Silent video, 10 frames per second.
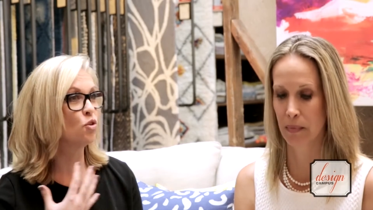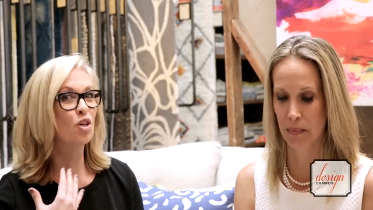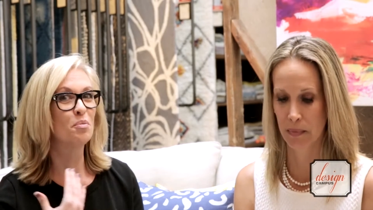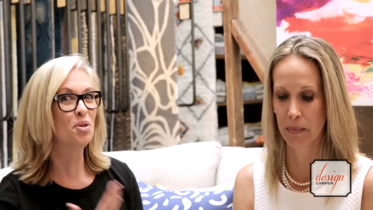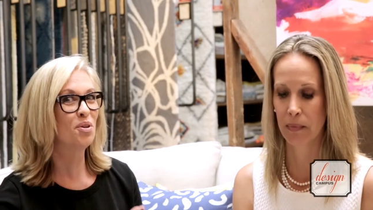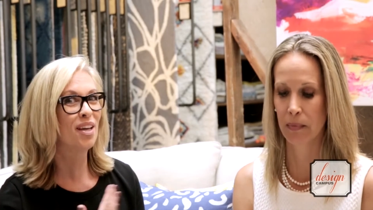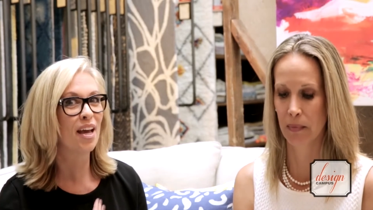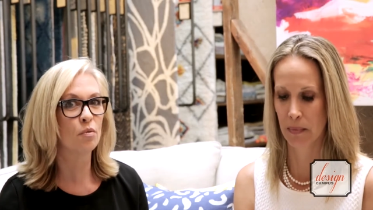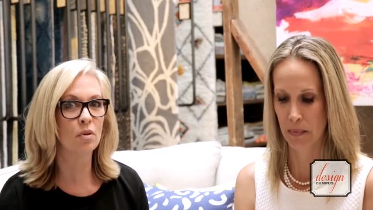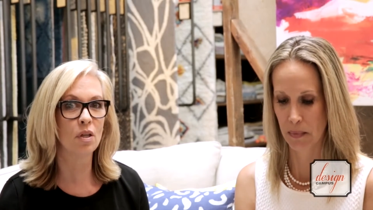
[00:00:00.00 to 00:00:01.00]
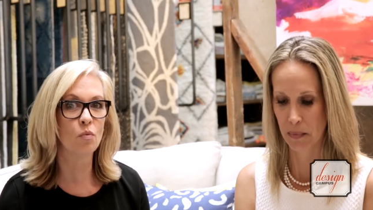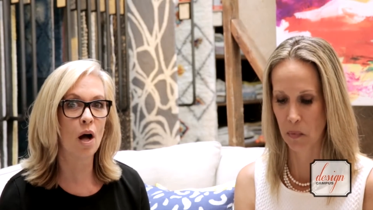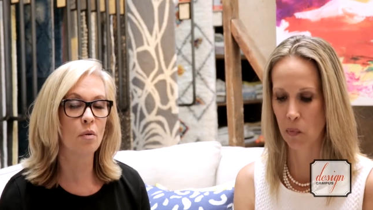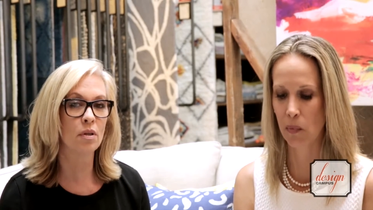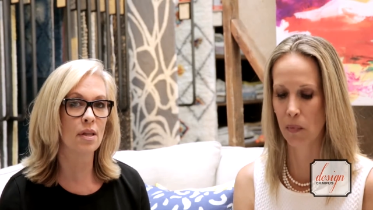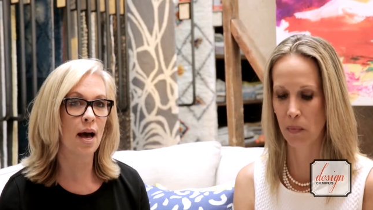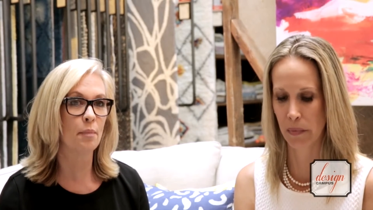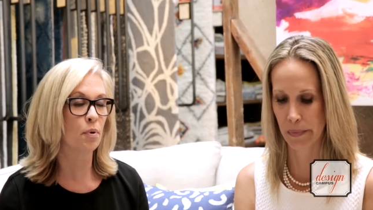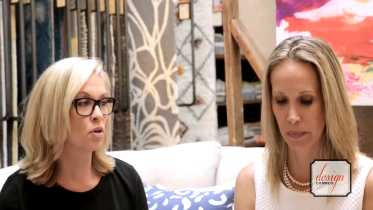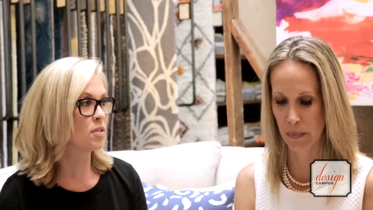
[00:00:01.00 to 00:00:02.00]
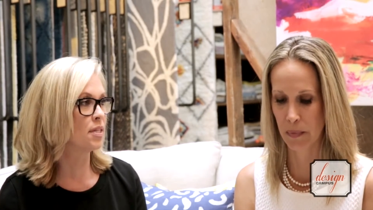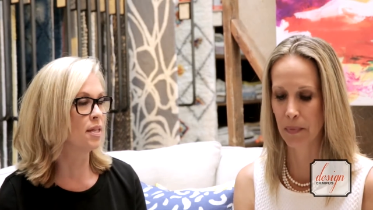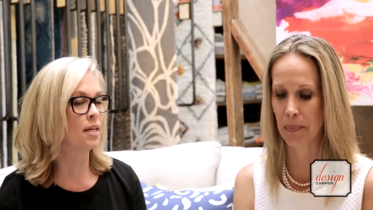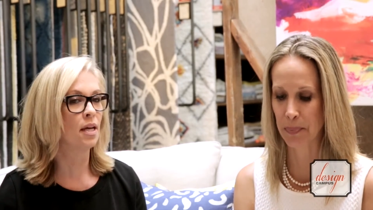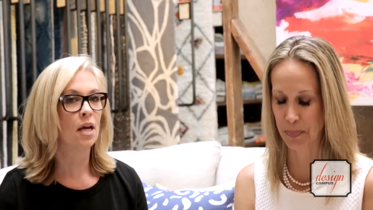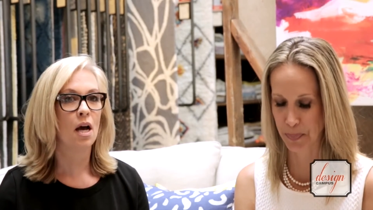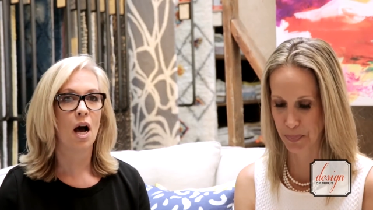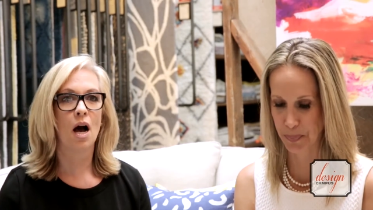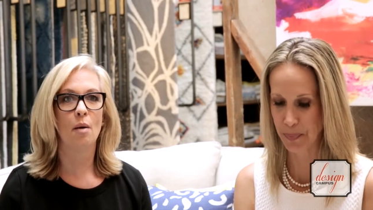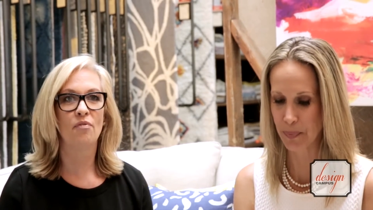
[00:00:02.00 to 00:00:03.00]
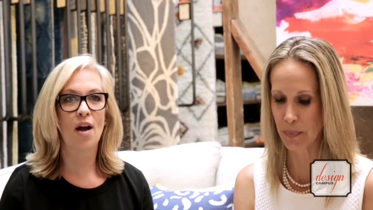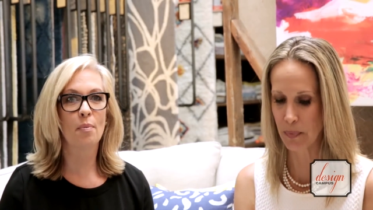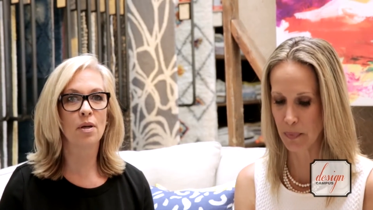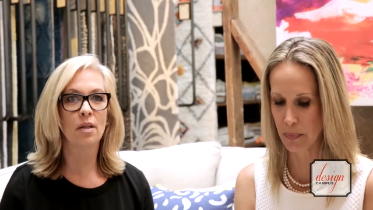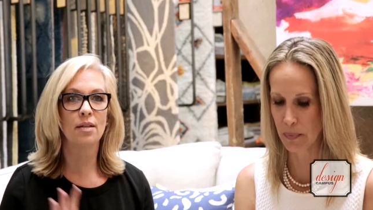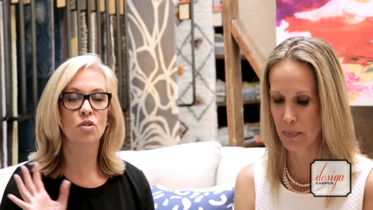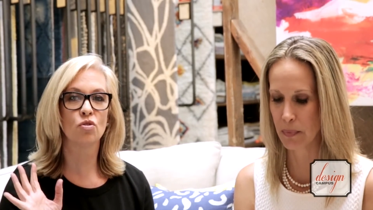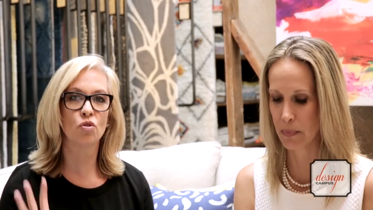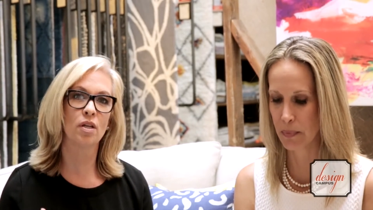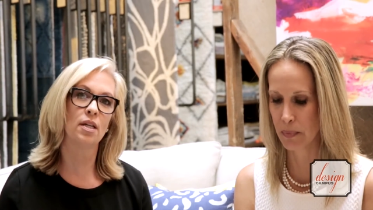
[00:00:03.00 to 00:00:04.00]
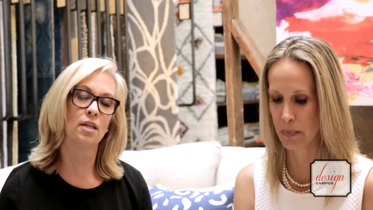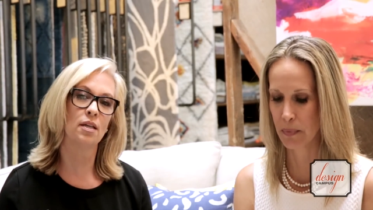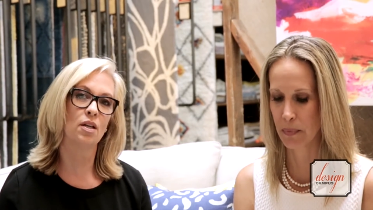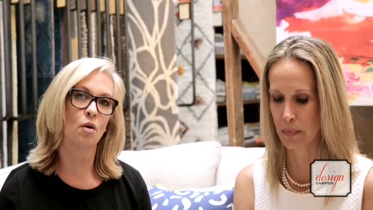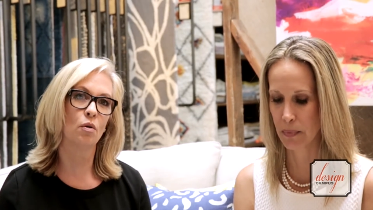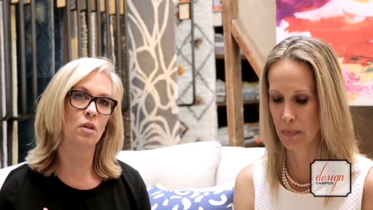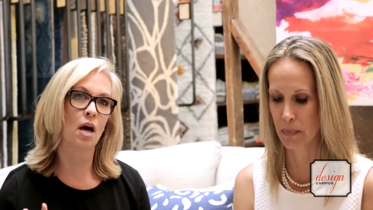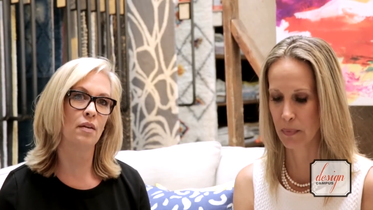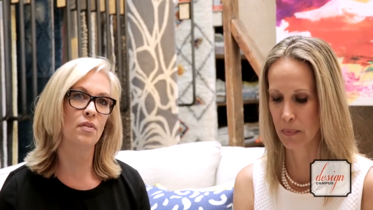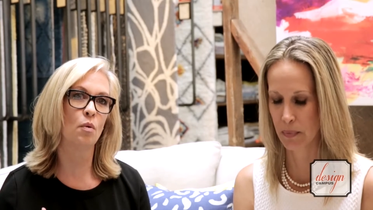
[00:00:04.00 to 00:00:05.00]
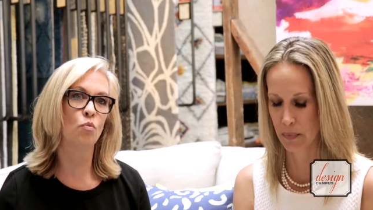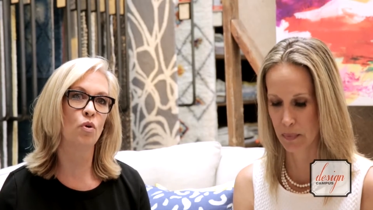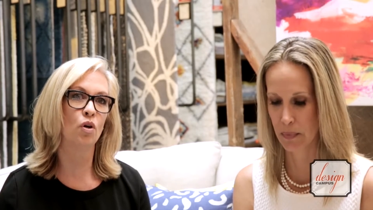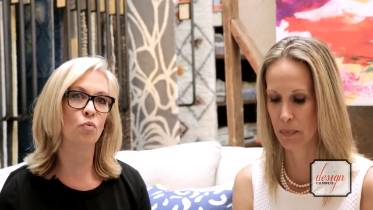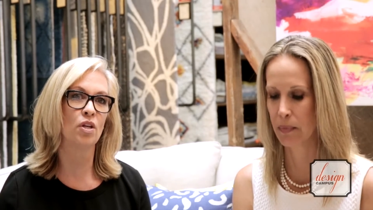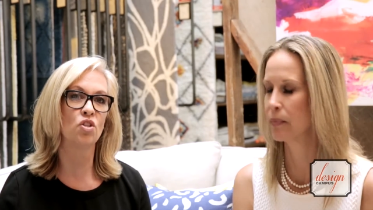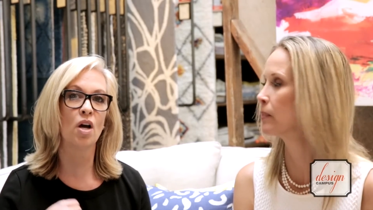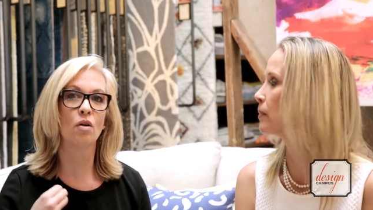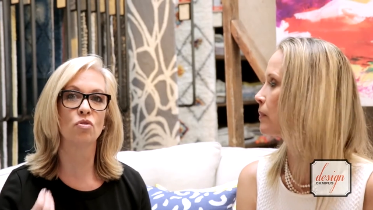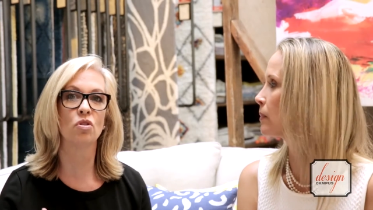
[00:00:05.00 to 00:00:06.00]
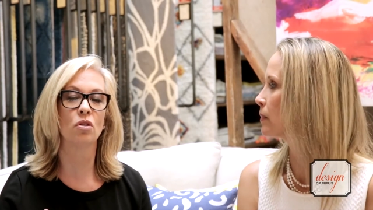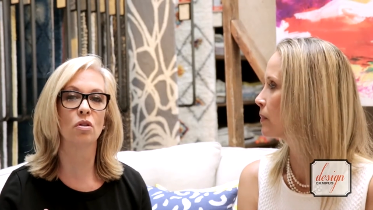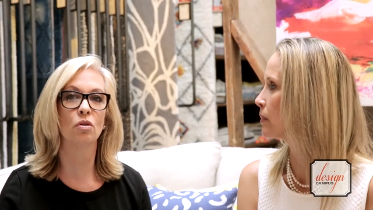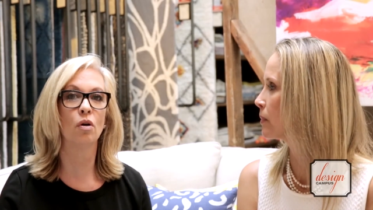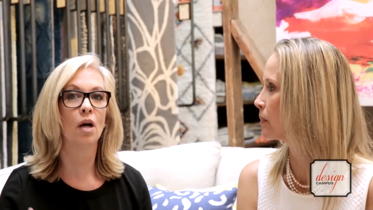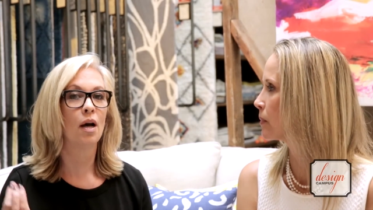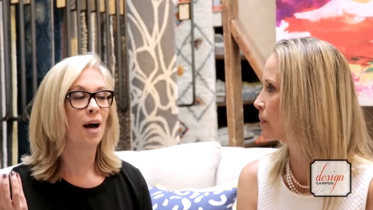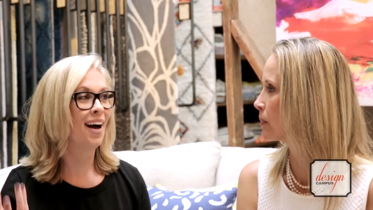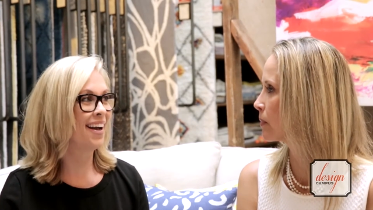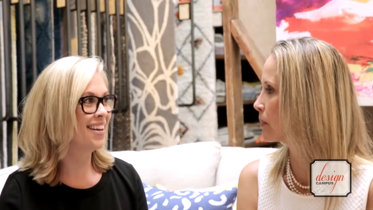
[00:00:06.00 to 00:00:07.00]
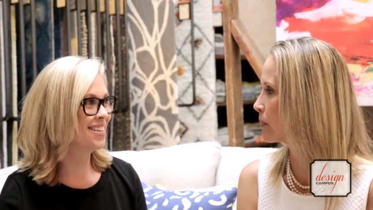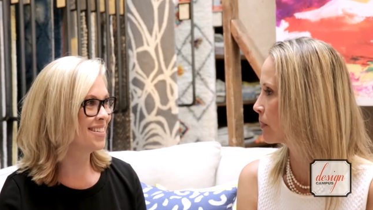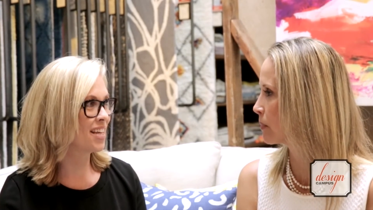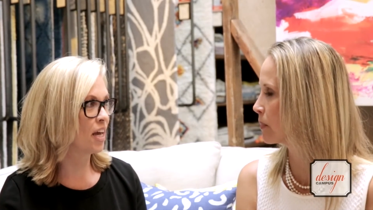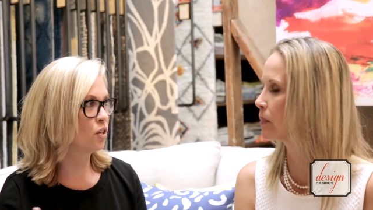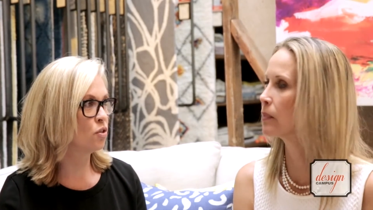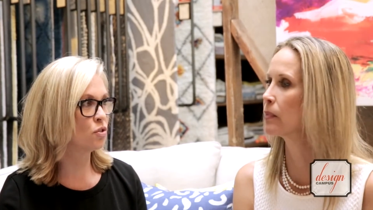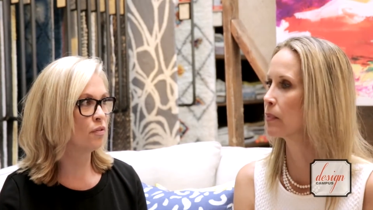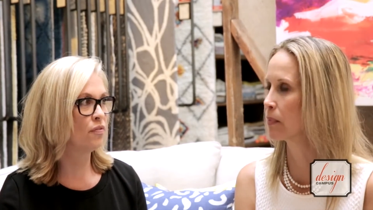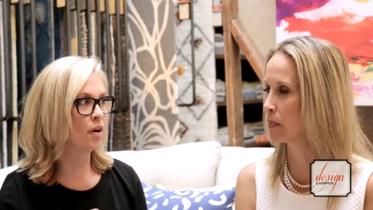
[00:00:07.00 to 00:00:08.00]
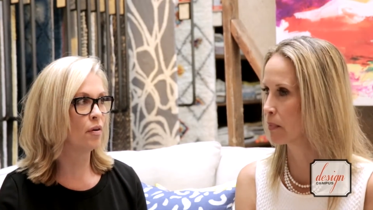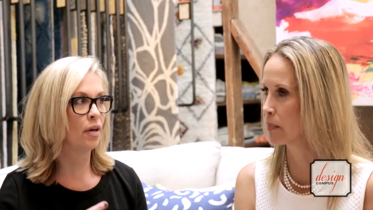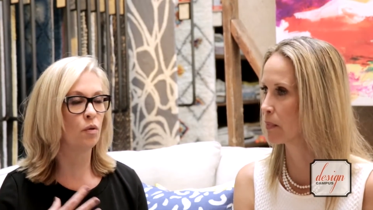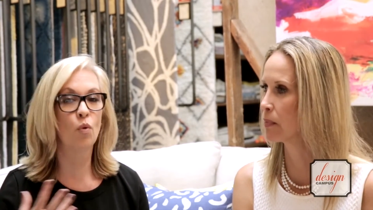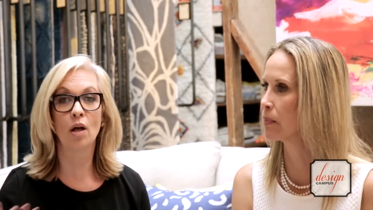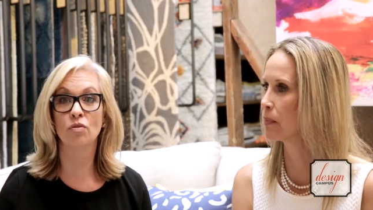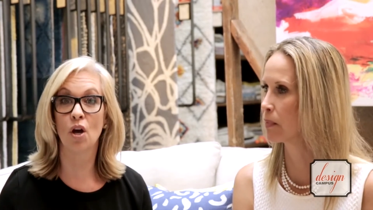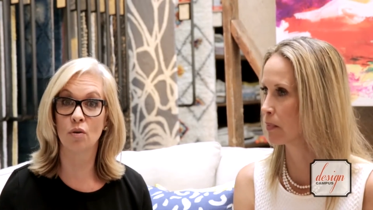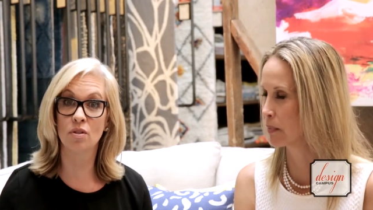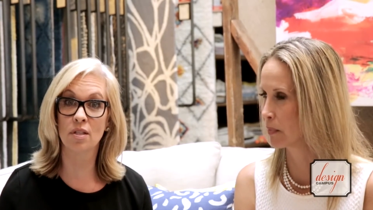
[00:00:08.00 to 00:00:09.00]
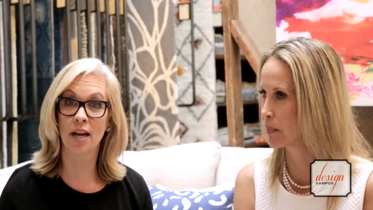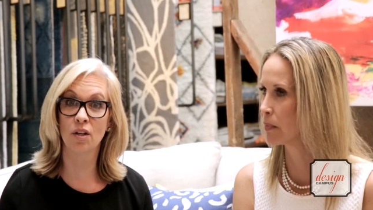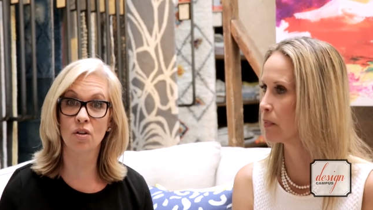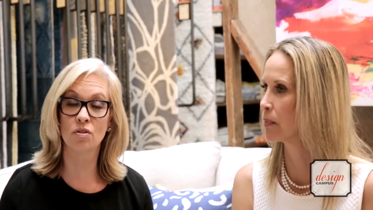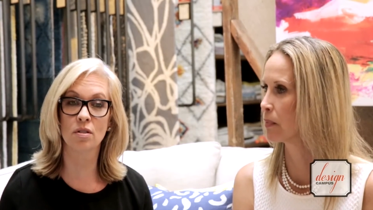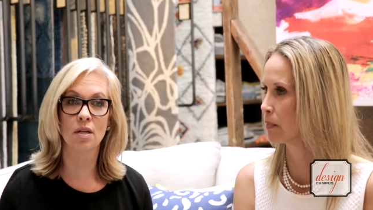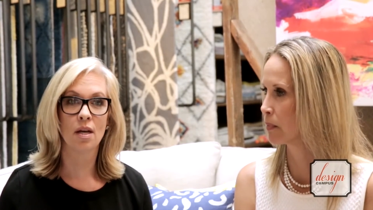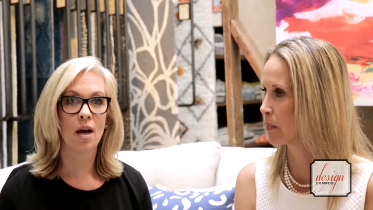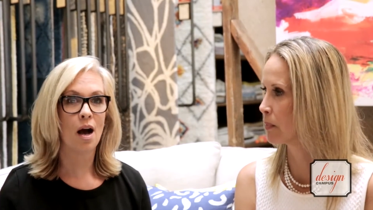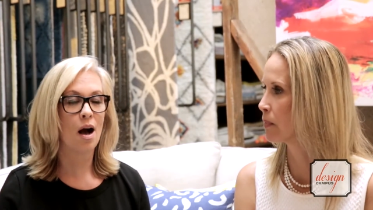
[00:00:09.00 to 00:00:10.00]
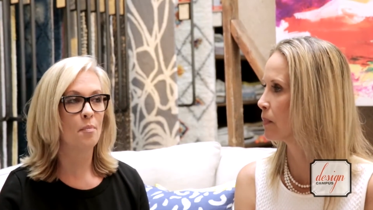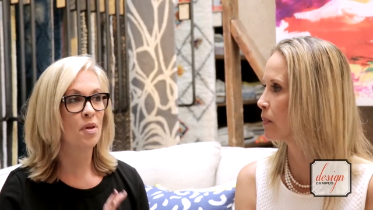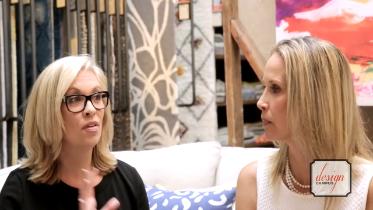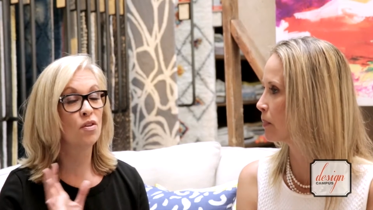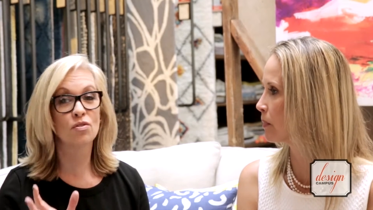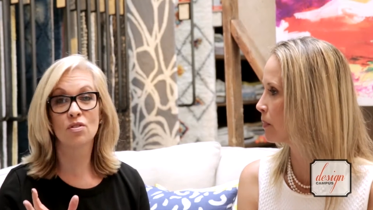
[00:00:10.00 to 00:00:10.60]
Speaker 1: that you communicate really well with that person. Fabric lines are tricky, you know, a lot of them will reach out to high-end designers or very well-known designers. And then